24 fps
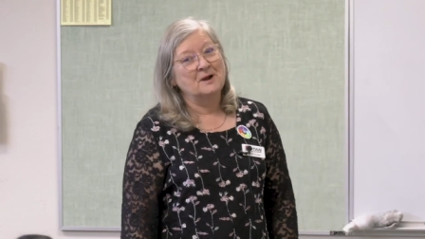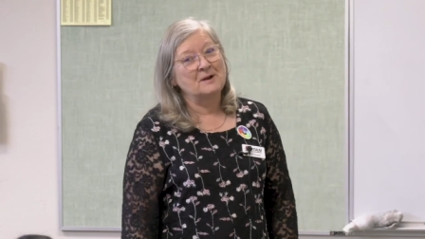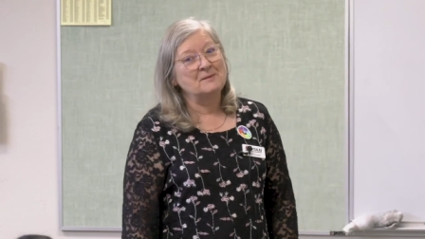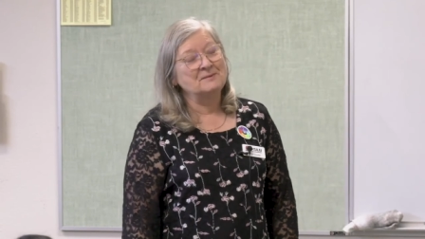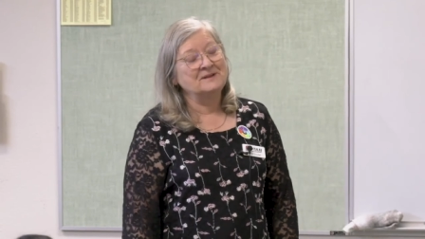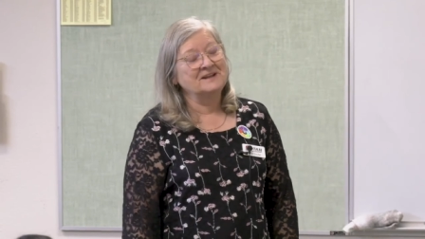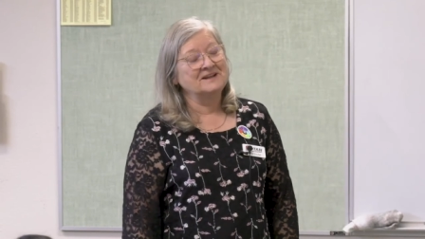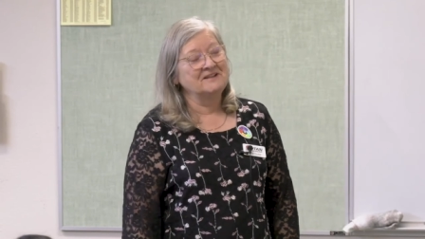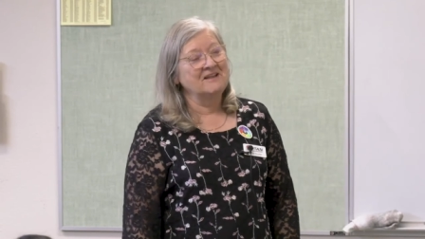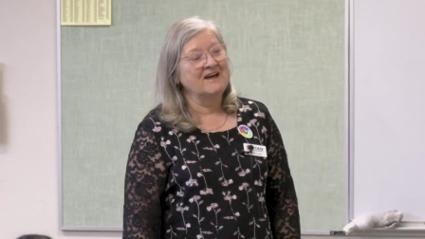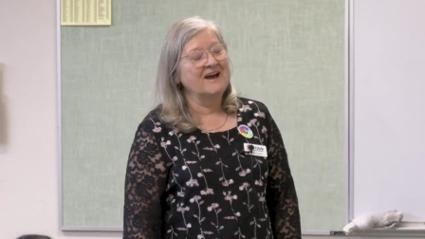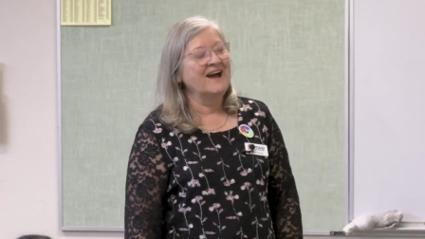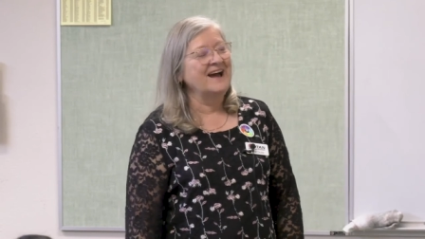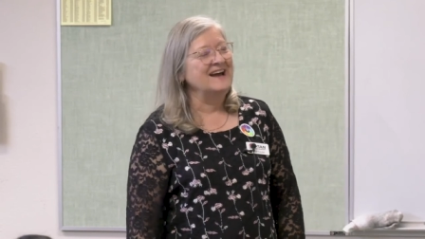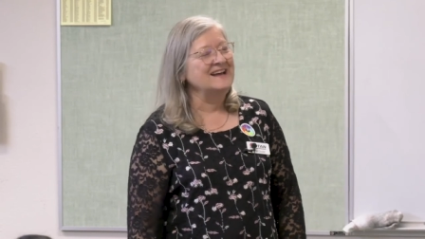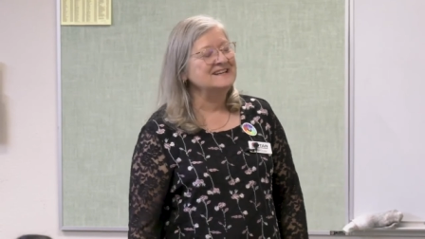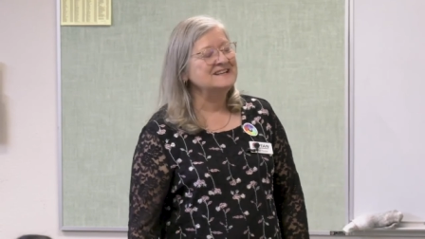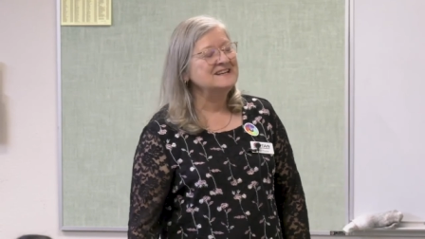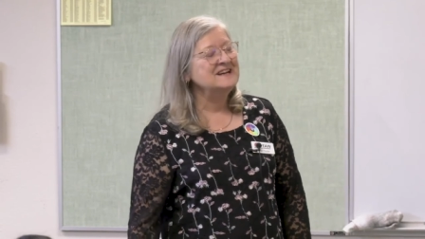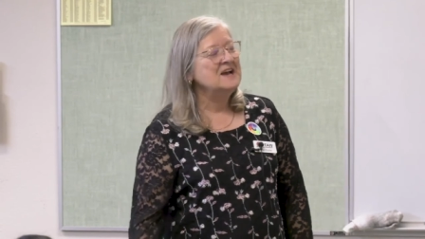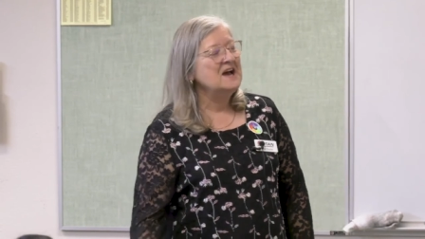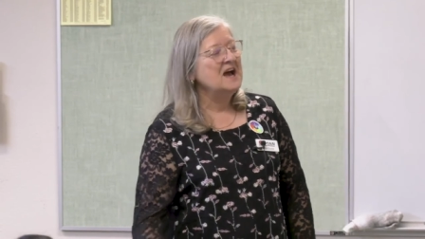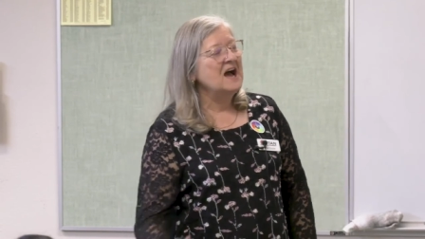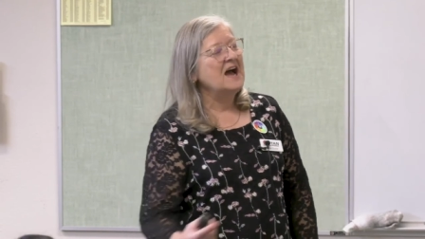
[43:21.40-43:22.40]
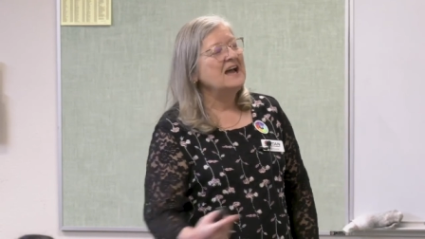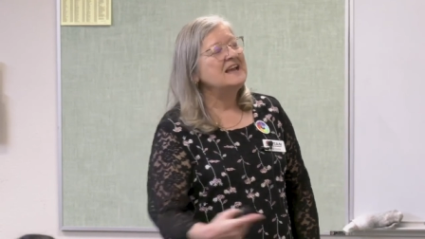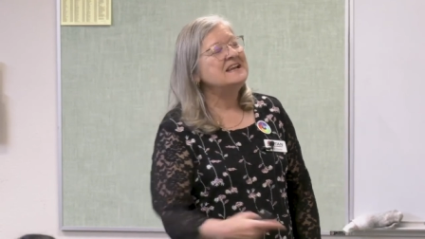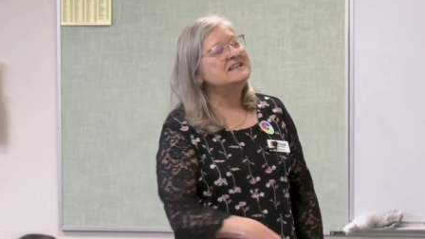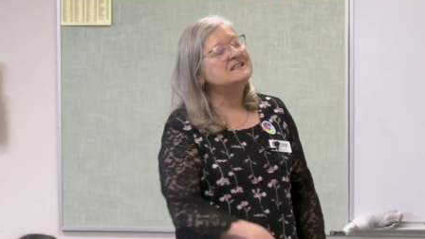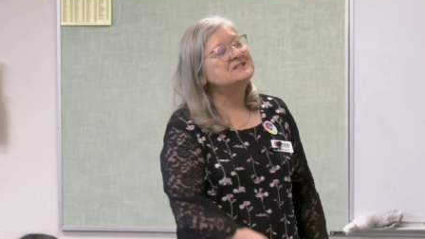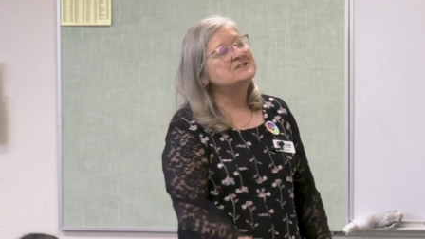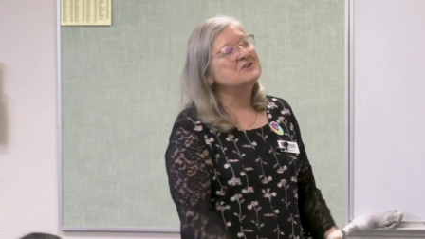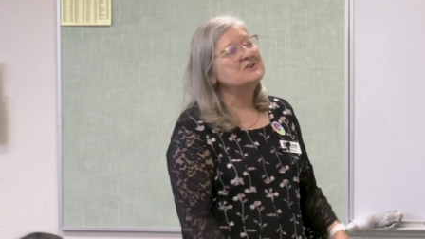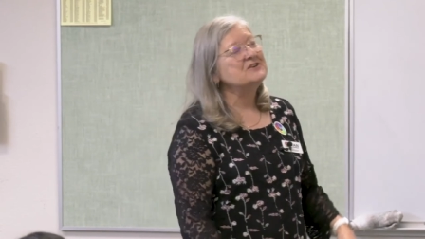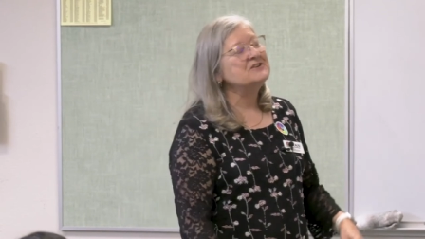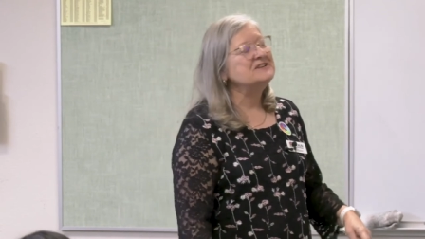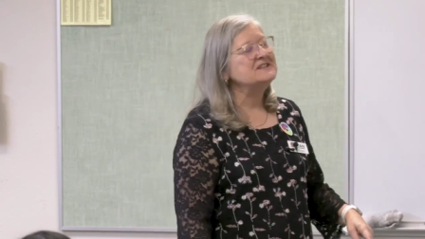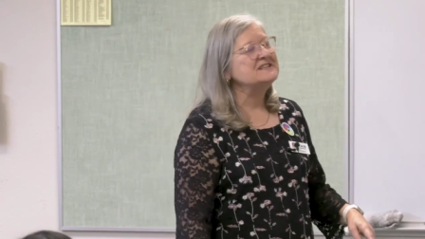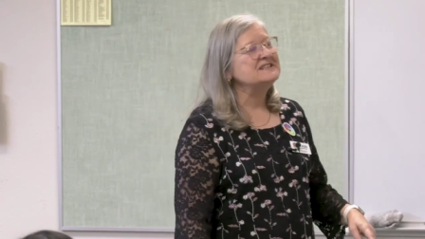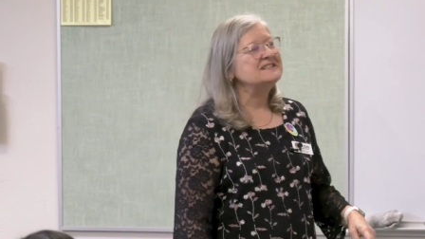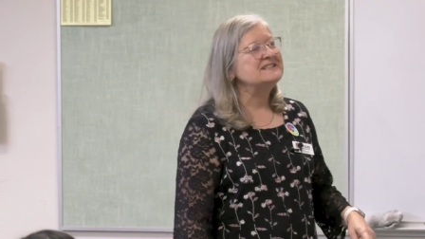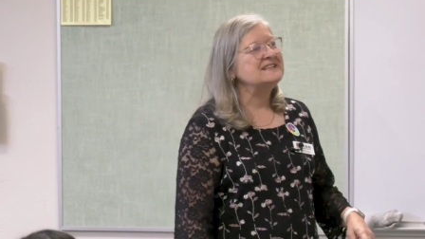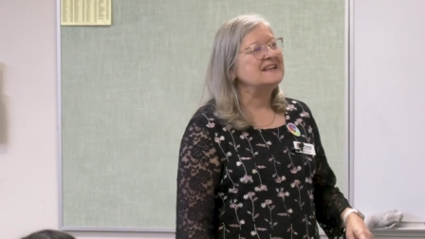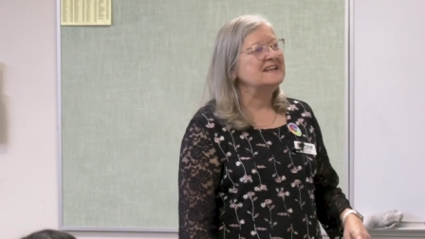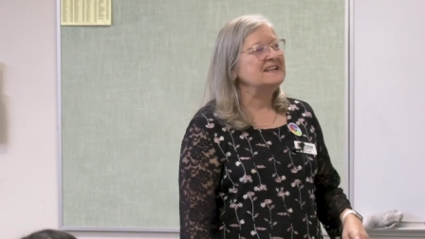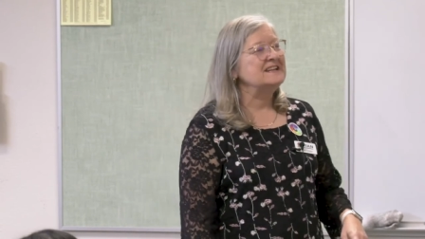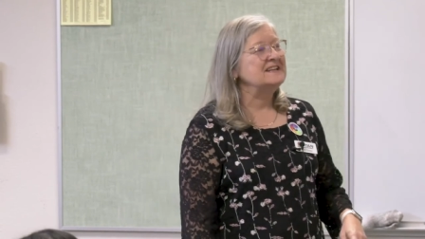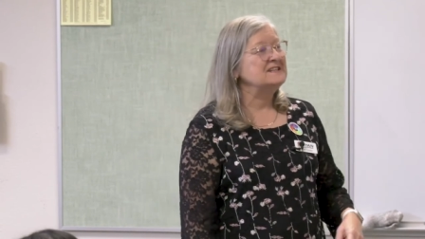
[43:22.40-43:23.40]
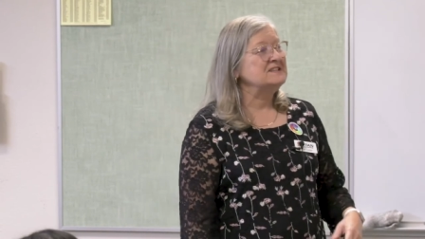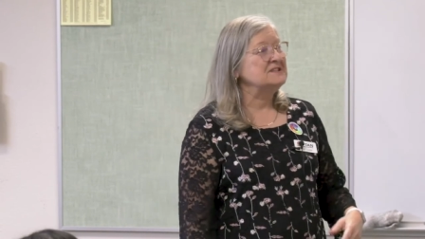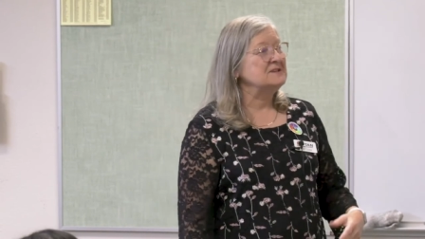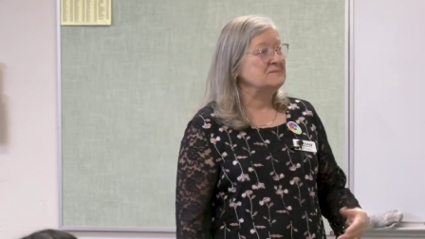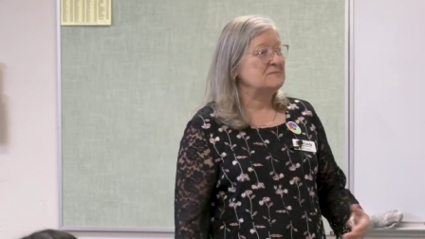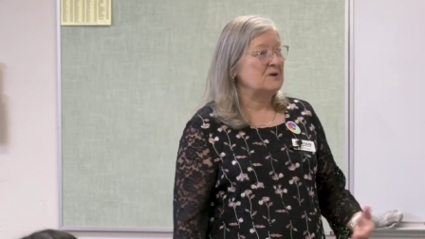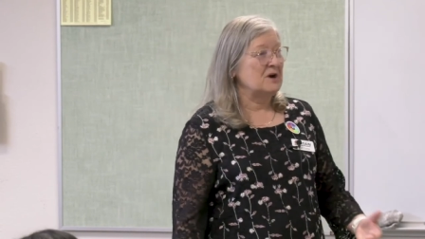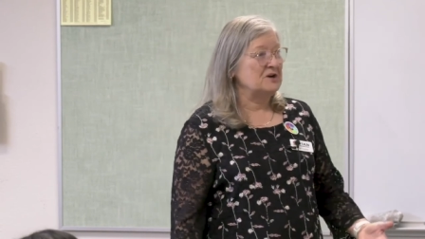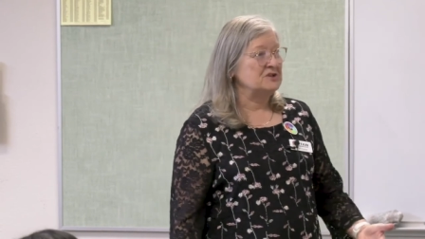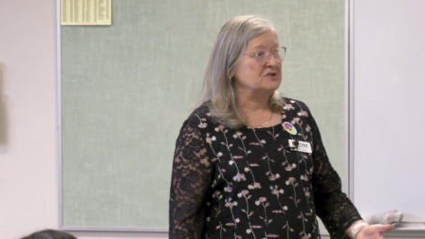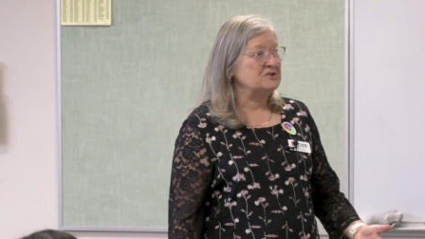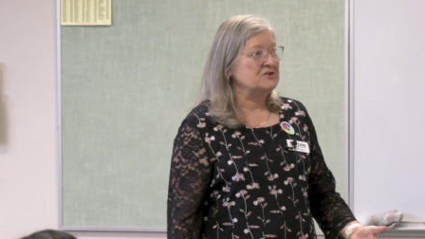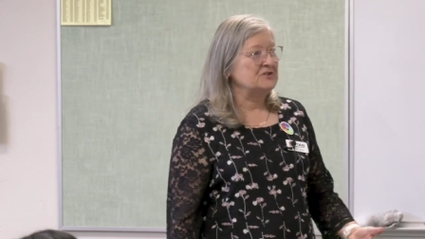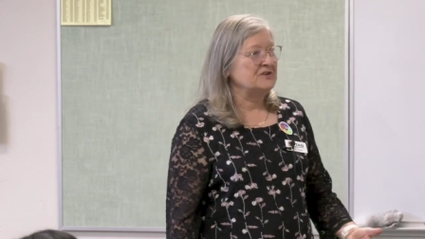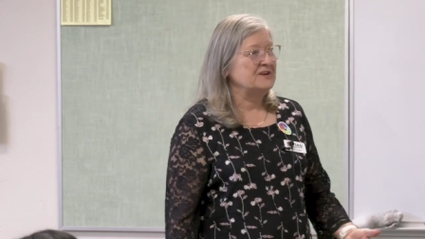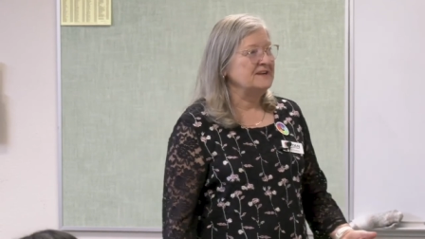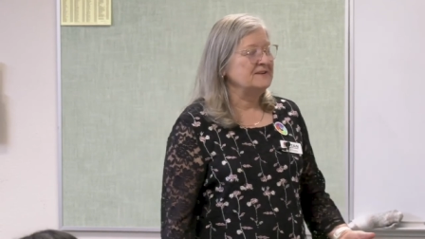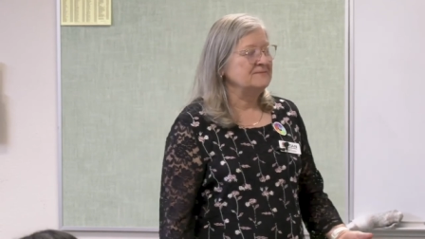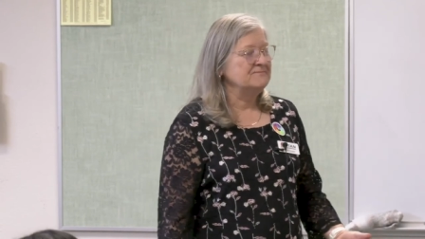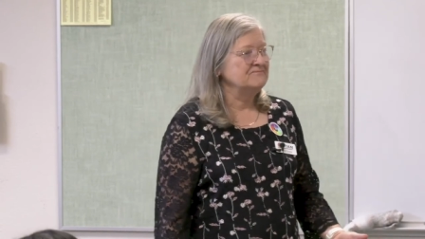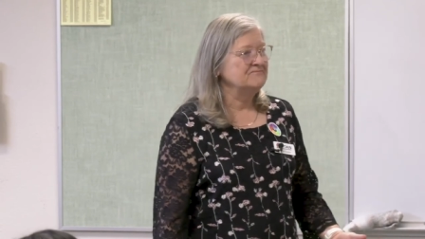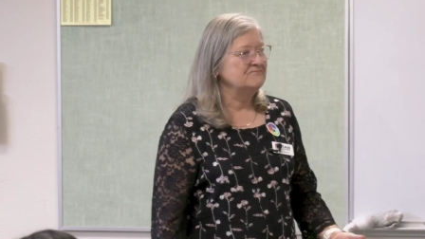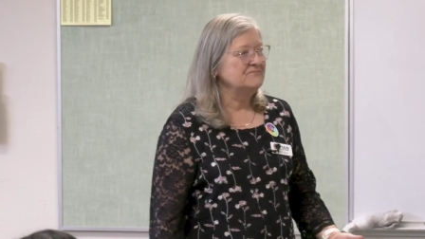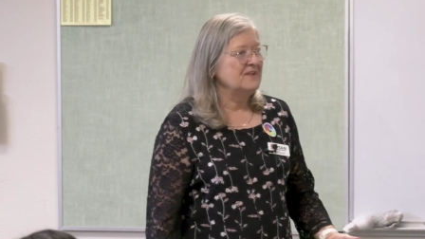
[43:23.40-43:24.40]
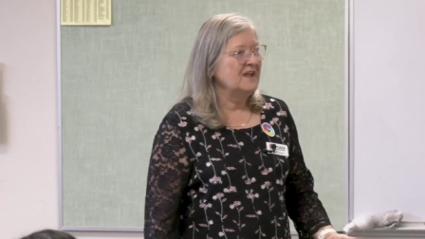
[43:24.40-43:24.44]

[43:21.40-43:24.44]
probably a lot, he's going to send it to Marjorie.